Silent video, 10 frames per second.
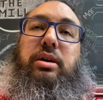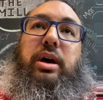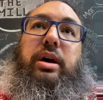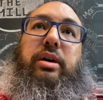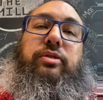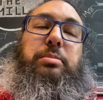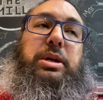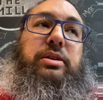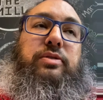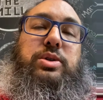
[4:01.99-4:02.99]
from
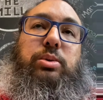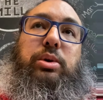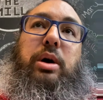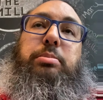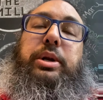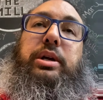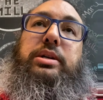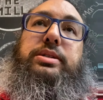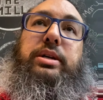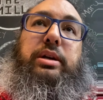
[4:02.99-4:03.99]
individual
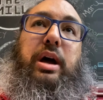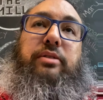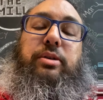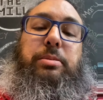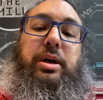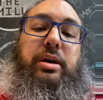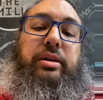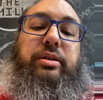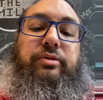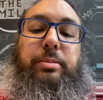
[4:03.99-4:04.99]
companies and not from
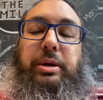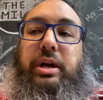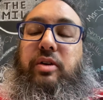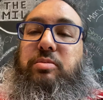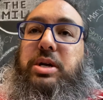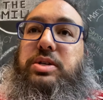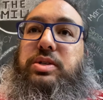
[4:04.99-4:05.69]
the government.